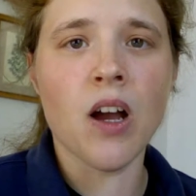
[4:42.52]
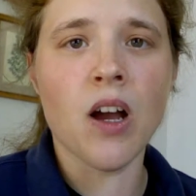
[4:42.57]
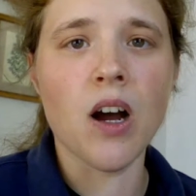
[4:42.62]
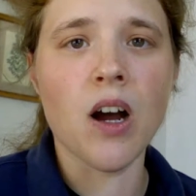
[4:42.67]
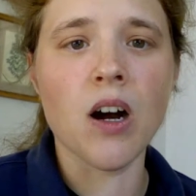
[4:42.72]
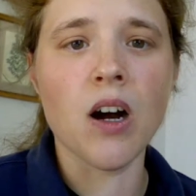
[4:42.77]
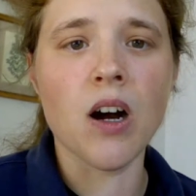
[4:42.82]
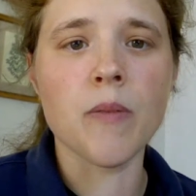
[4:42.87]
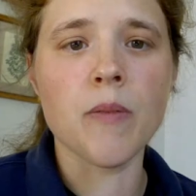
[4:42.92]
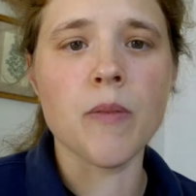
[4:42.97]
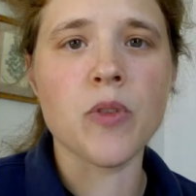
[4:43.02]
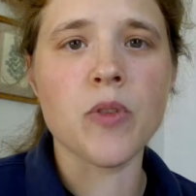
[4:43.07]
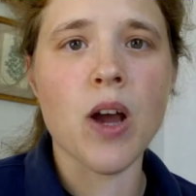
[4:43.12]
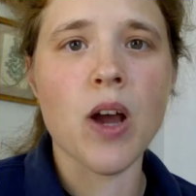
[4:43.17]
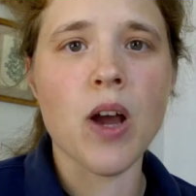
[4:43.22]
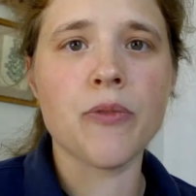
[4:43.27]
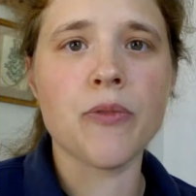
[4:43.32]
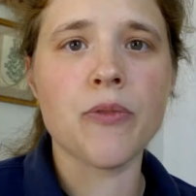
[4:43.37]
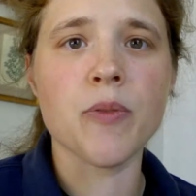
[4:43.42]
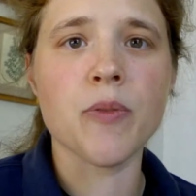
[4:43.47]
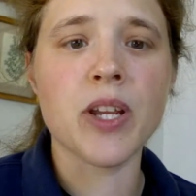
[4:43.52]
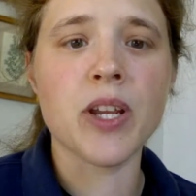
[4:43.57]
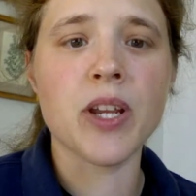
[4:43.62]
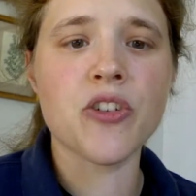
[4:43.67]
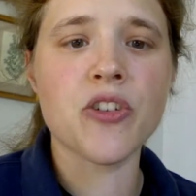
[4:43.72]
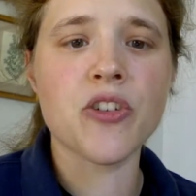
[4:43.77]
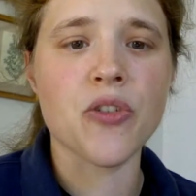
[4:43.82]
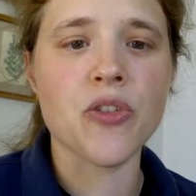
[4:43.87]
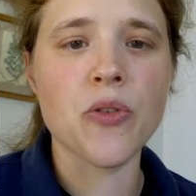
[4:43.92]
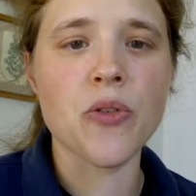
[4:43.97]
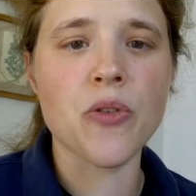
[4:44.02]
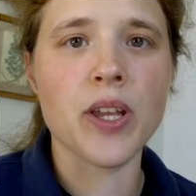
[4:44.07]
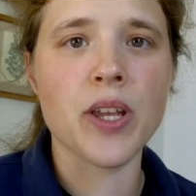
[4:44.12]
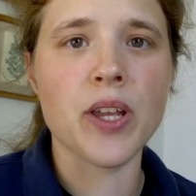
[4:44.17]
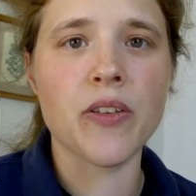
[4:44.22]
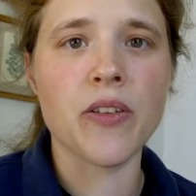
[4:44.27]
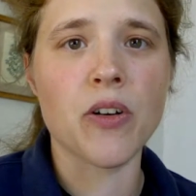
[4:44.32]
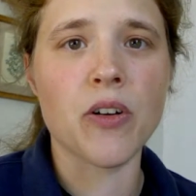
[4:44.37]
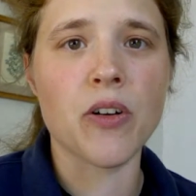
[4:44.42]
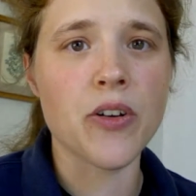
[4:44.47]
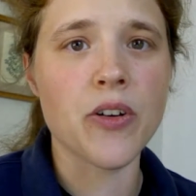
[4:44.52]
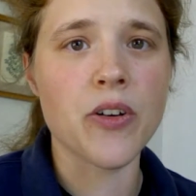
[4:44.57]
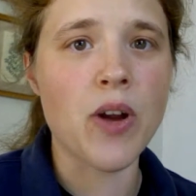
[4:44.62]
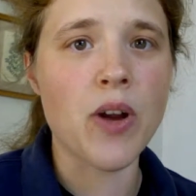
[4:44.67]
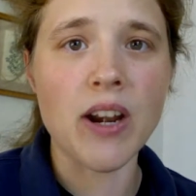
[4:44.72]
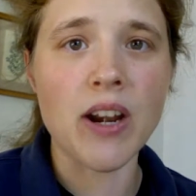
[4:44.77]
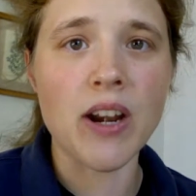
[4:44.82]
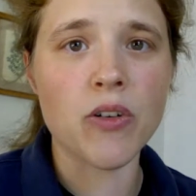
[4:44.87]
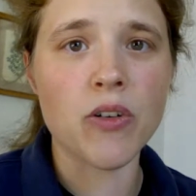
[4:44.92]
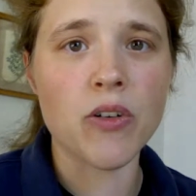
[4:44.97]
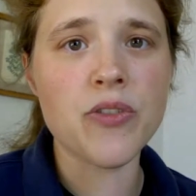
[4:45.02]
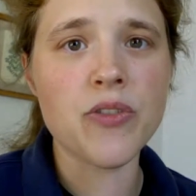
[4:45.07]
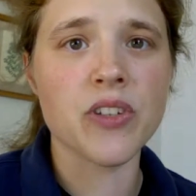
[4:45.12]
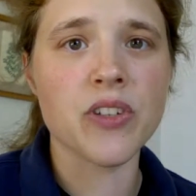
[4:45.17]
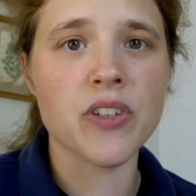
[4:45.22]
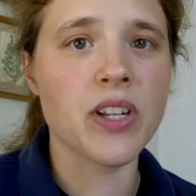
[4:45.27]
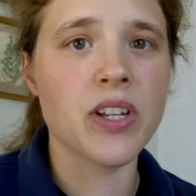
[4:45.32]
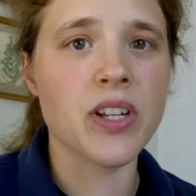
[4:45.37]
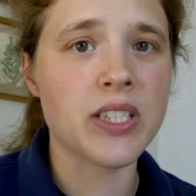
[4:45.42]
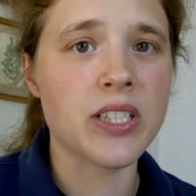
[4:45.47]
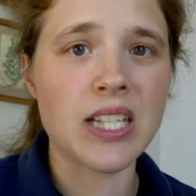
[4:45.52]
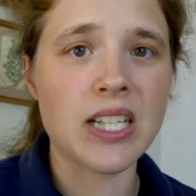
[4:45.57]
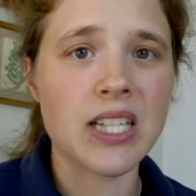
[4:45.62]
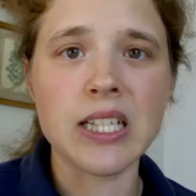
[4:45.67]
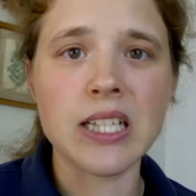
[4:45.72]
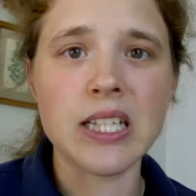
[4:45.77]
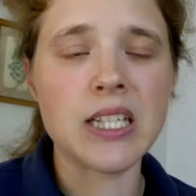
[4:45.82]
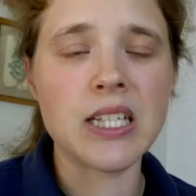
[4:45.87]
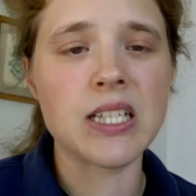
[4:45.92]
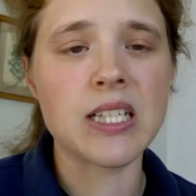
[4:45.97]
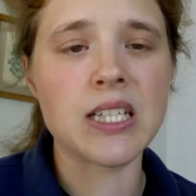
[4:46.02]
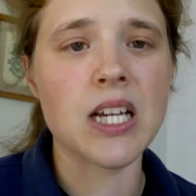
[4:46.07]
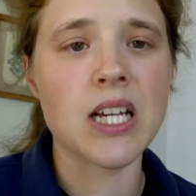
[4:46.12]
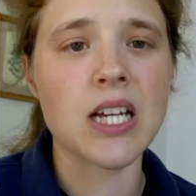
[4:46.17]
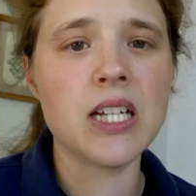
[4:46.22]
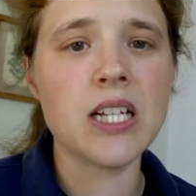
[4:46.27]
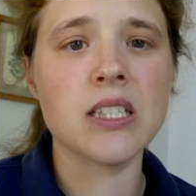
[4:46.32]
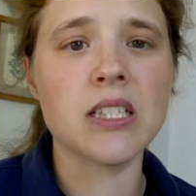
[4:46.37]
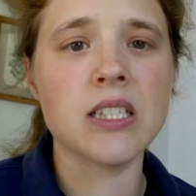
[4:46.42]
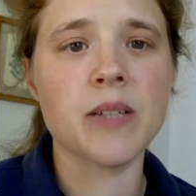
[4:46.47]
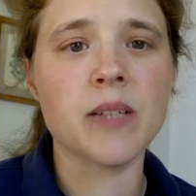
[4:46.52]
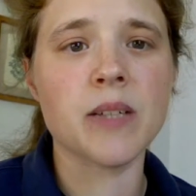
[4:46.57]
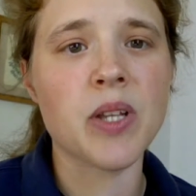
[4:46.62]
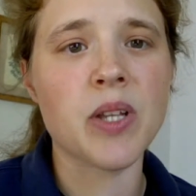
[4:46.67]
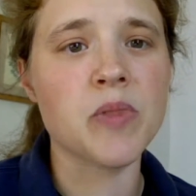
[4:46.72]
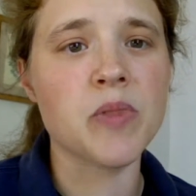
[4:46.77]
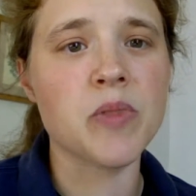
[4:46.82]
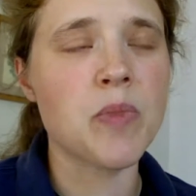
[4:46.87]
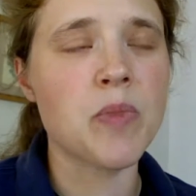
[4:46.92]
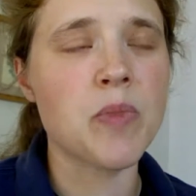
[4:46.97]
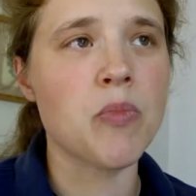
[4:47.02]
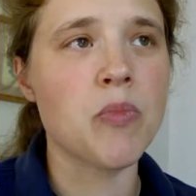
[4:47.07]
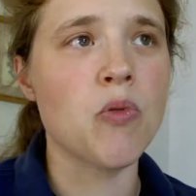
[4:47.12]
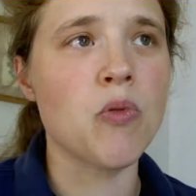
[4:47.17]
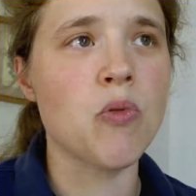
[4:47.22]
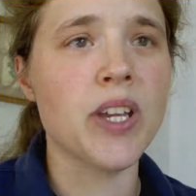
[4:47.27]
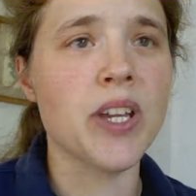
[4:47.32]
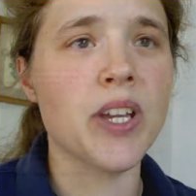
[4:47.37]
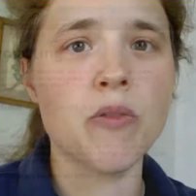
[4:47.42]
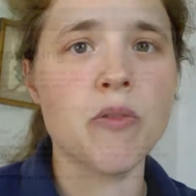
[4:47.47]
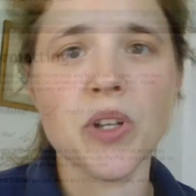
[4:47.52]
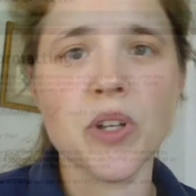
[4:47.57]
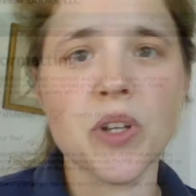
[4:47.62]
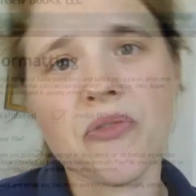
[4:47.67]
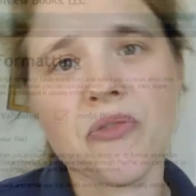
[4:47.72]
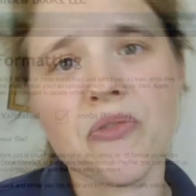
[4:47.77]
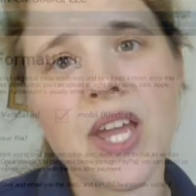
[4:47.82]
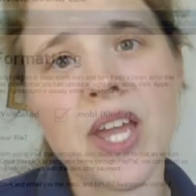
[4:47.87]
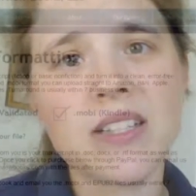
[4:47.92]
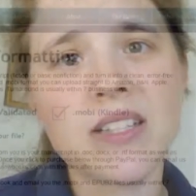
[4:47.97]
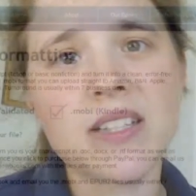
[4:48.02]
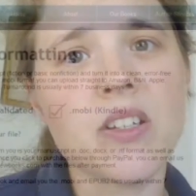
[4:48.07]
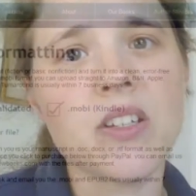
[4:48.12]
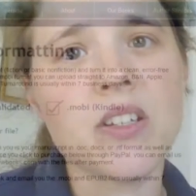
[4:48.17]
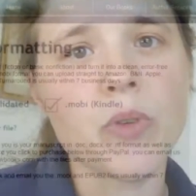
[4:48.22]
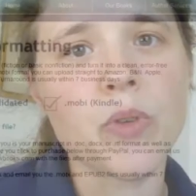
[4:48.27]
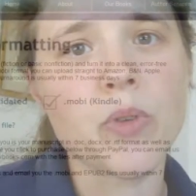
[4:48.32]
You have to make sure that there are no errors and that it's clean design. And sometimes people will get really fancy